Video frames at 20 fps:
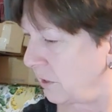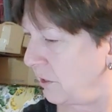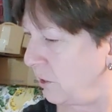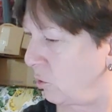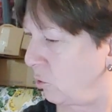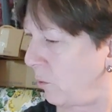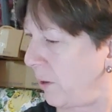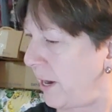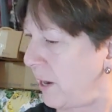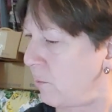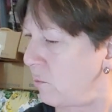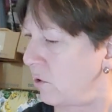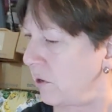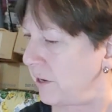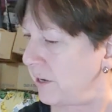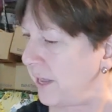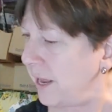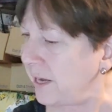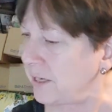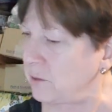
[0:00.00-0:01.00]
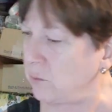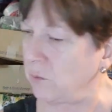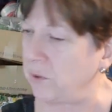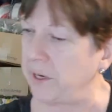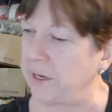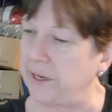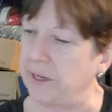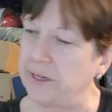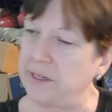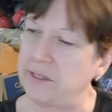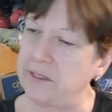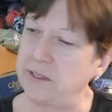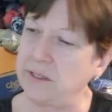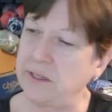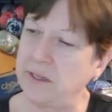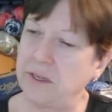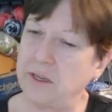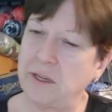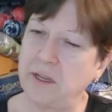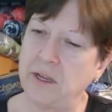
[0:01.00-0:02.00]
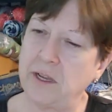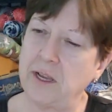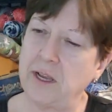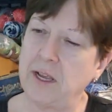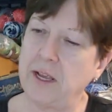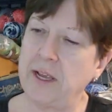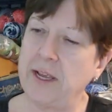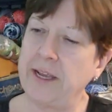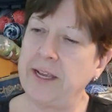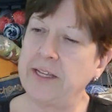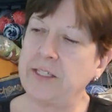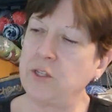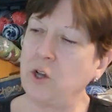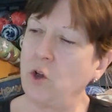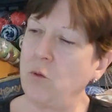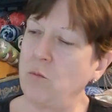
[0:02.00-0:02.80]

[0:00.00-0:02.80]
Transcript: The gray one, that's what it is. It's